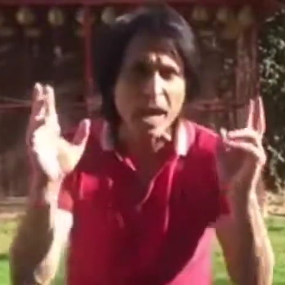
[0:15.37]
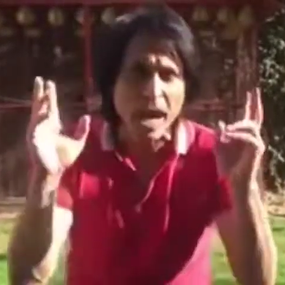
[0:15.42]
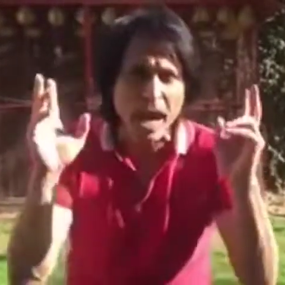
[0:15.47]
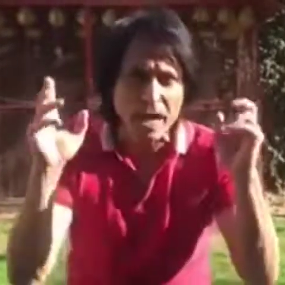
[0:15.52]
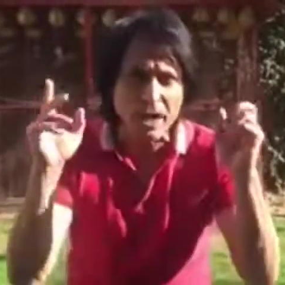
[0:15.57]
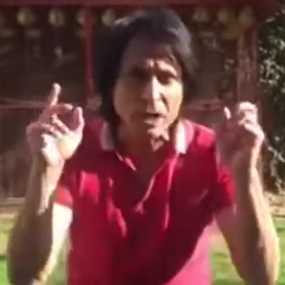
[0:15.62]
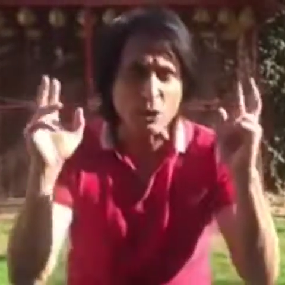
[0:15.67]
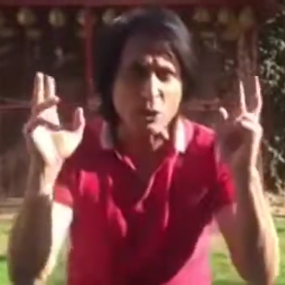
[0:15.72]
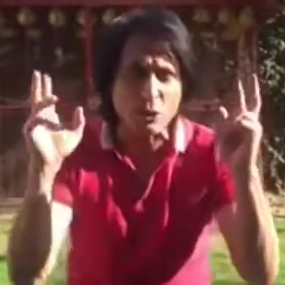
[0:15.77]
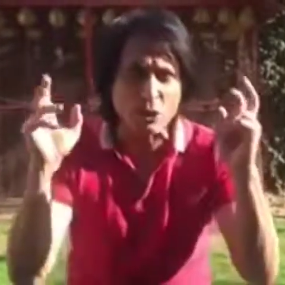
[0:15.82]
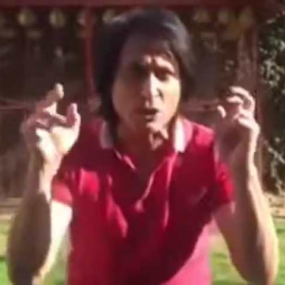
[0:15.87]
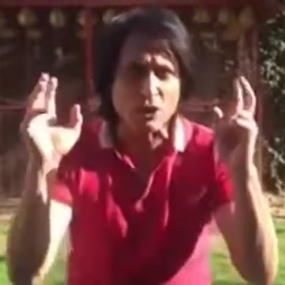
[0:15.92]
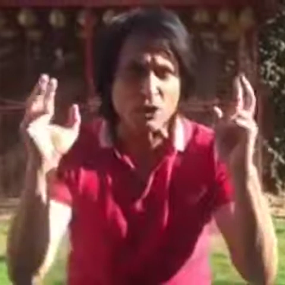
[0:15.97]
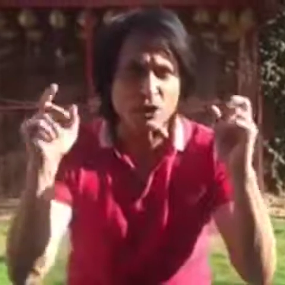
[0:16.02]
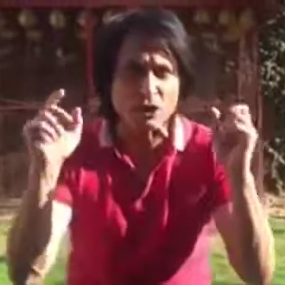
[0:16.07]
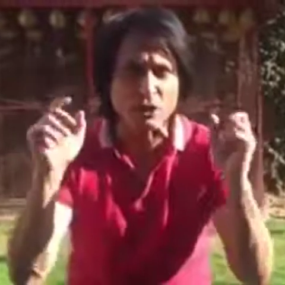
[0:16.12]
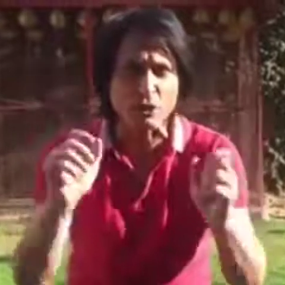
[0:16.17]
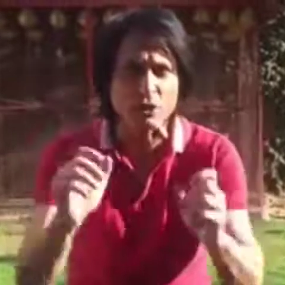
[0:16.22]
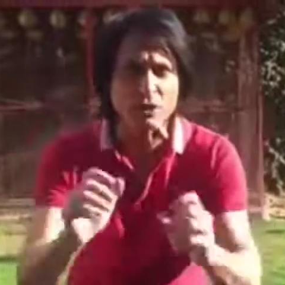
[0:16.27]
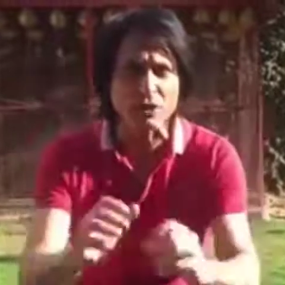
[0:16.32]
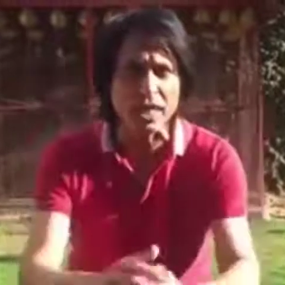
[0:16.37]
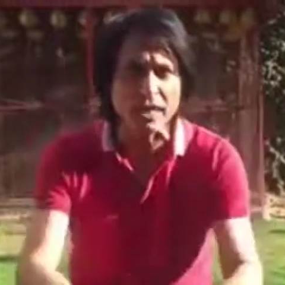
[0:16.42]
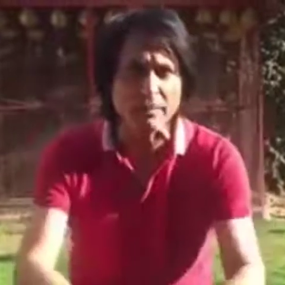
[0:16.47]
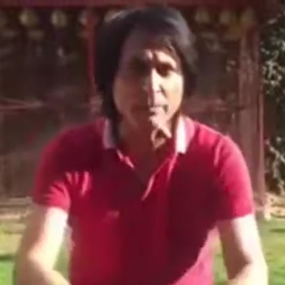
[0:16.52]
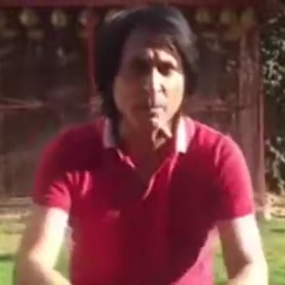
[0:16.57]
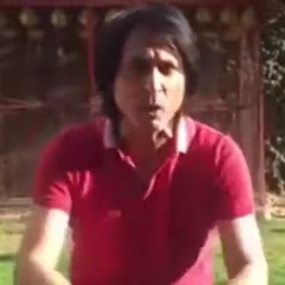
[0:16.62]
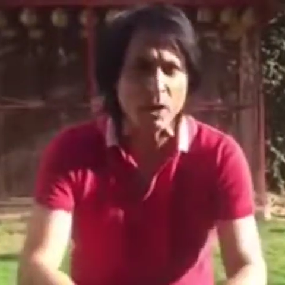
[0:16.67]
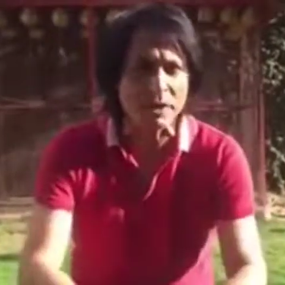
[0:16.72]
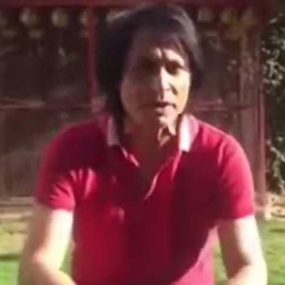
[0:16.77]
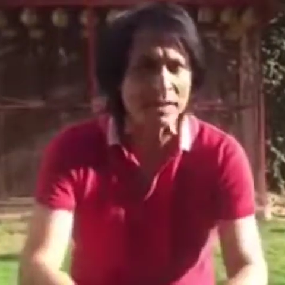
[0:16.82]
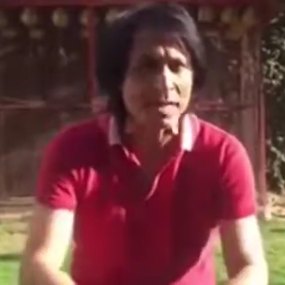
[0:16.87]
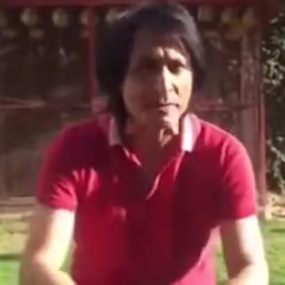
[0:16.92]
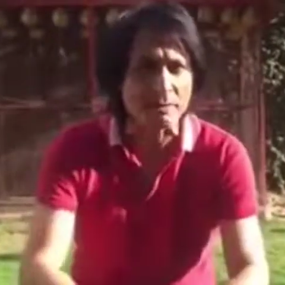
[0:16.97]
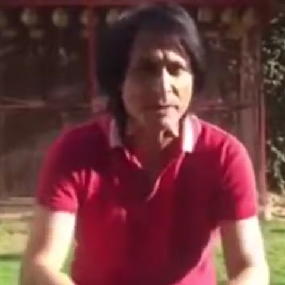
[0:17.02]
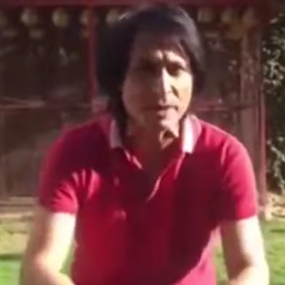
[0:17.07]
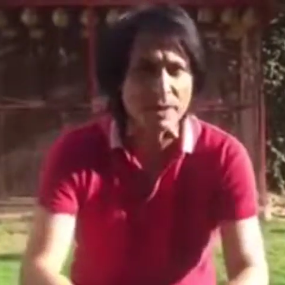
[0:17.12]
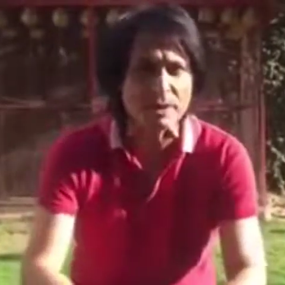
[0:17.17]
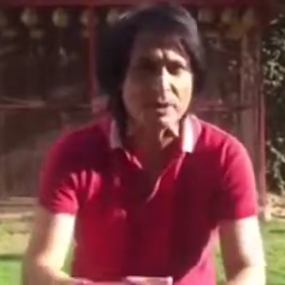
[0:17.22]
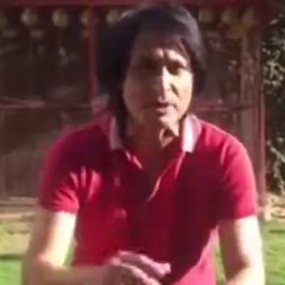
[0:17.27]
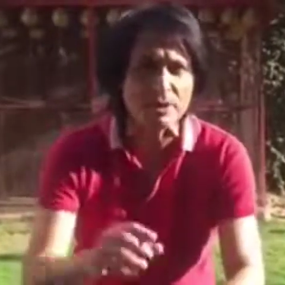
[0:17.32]
uncautious sorts like ball
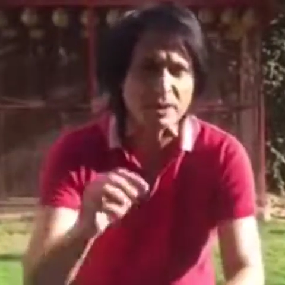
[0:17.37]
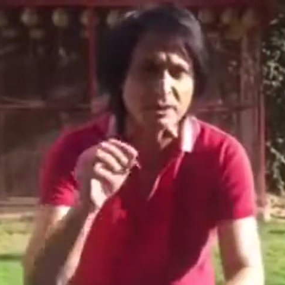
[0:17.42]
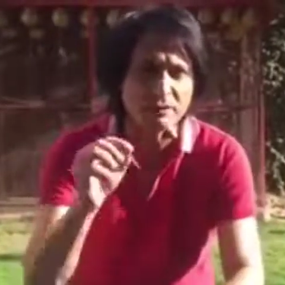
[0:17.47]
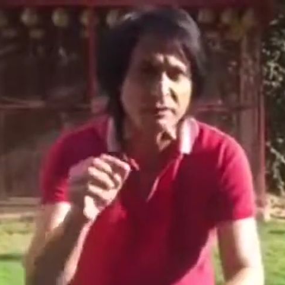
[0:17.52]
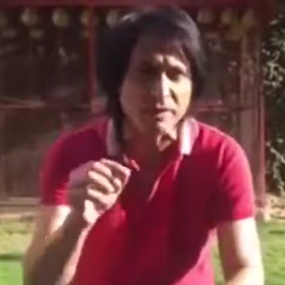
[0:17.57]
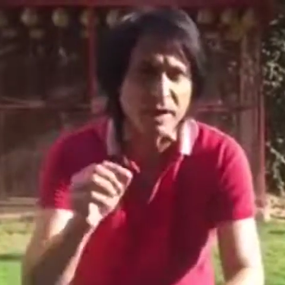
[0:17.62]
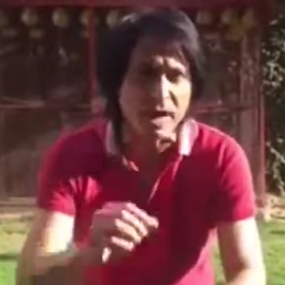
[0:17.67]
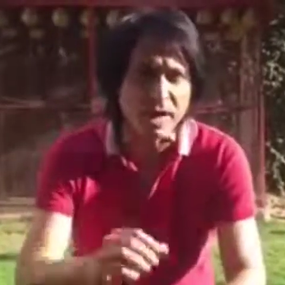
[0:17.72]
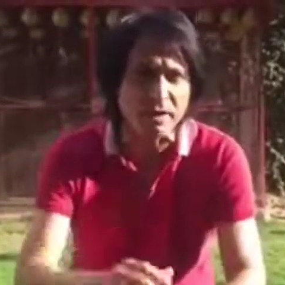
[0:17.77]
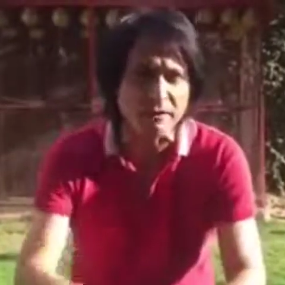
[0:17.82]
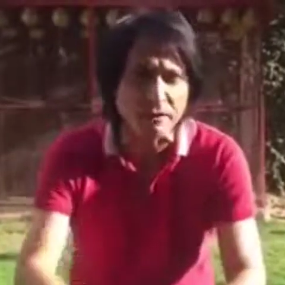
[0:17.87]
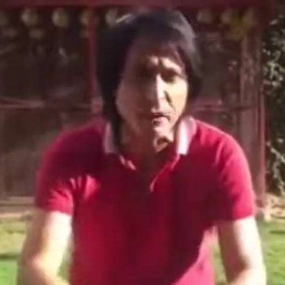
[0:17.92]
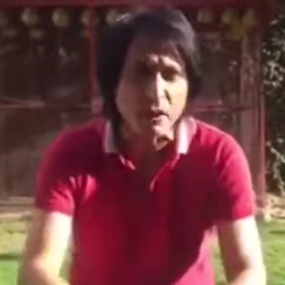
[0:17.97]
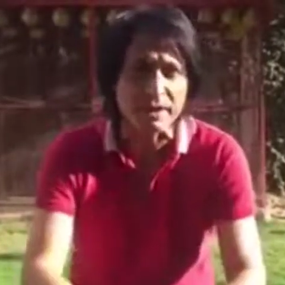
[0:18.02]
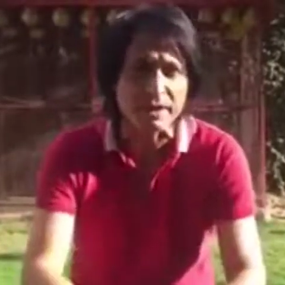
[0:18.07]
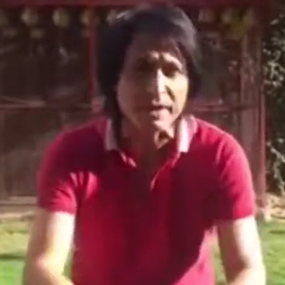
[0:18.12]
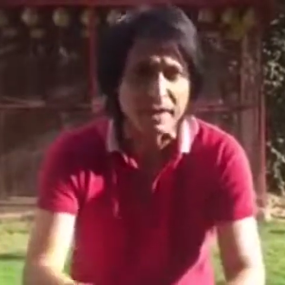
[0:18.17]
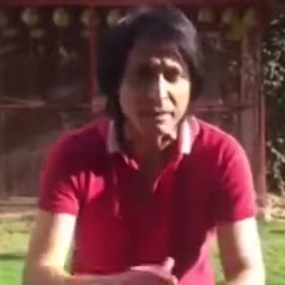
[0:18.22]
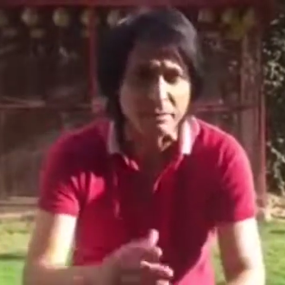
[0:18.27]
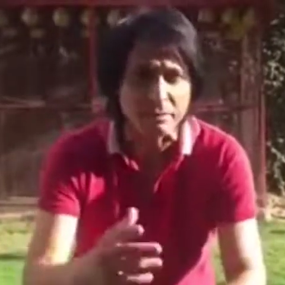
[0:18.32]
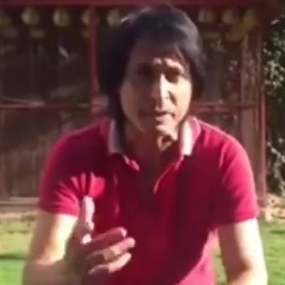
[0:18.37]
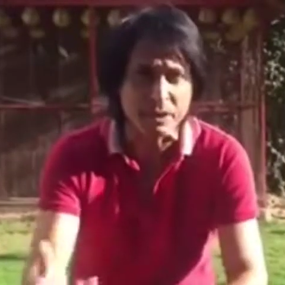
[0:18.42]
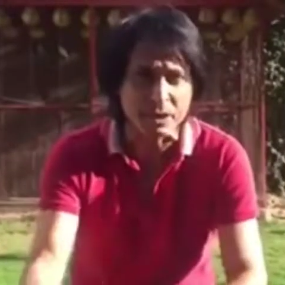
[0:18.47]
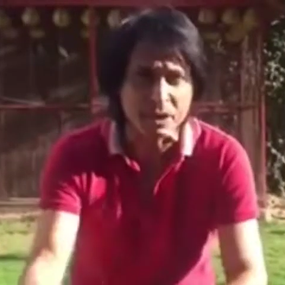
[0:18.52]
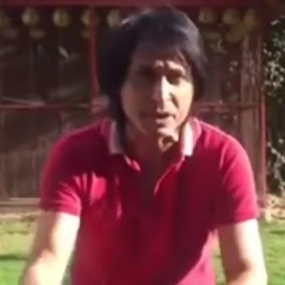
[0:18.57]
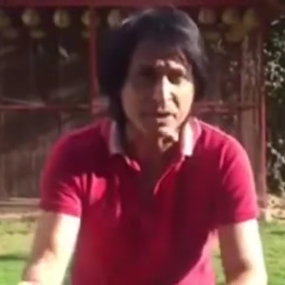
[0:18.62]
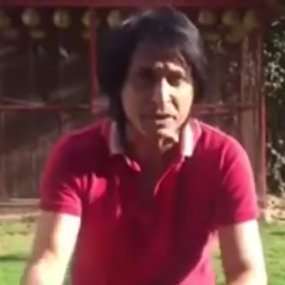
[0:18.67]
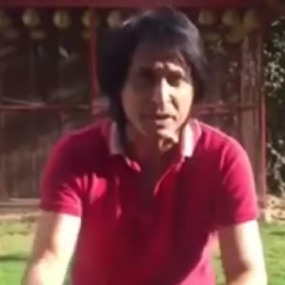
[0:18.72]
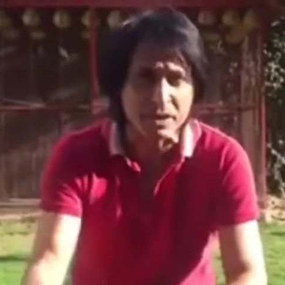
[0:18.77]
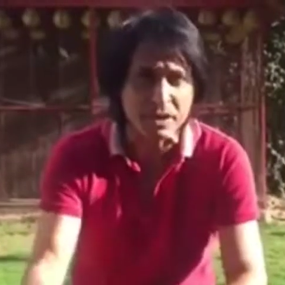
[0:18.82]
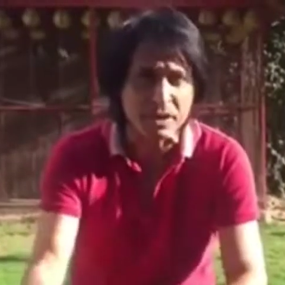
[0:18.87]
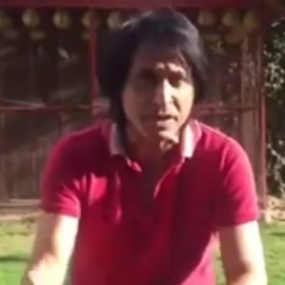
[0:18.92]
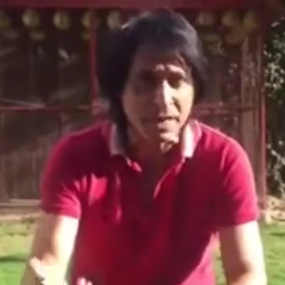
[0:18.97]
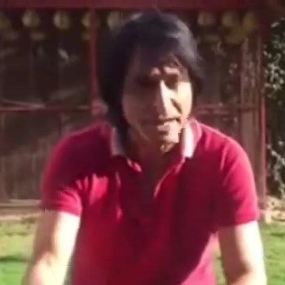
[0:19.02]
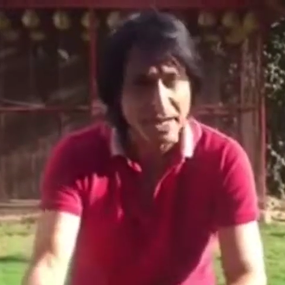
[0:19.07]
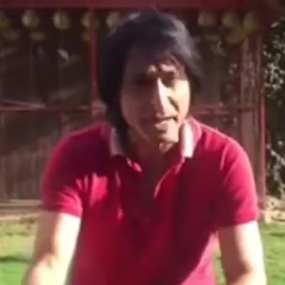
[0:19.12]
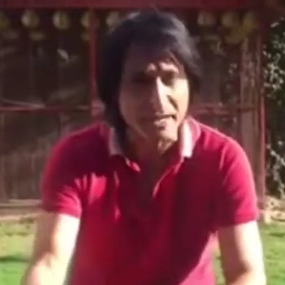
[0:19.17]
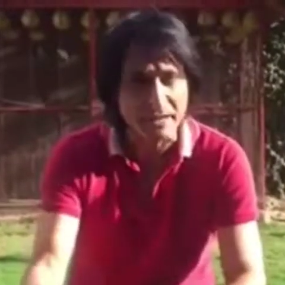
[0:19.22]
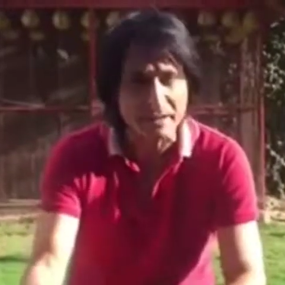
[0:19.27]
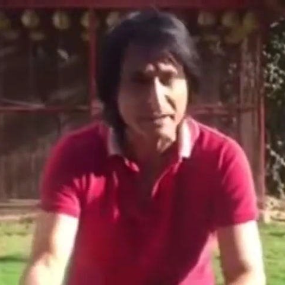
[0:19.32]
tampering to survive on dead pitches
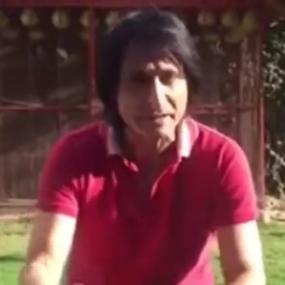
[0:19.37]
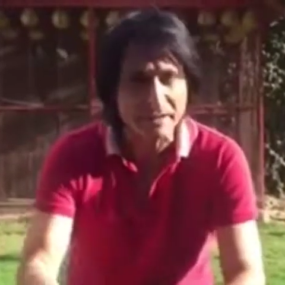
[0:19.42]
here.